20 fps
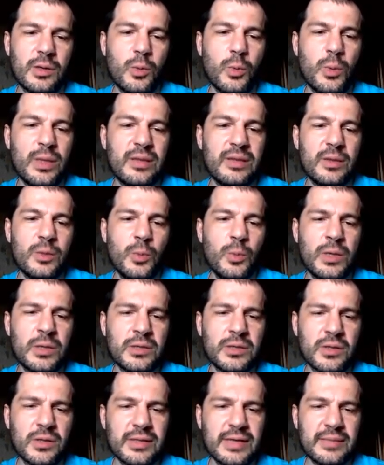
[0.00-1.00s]
with
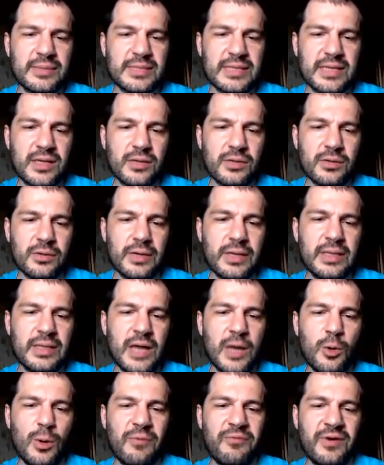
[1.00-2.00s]
Virtual Time Scheduler in
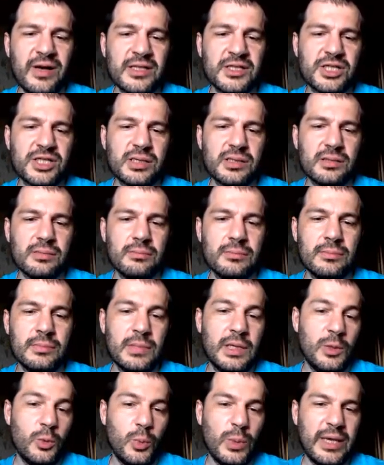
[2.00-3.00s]
our function,
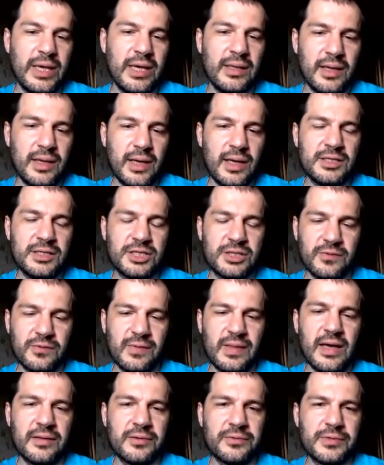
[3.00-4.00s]
we can achieve
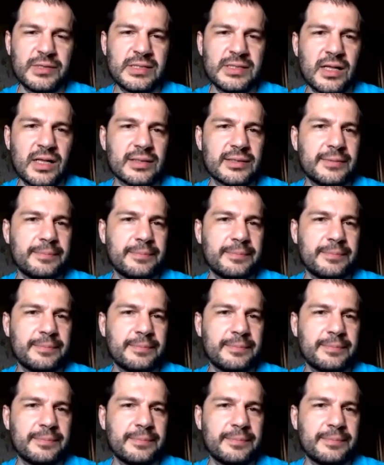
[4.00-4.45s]
that result.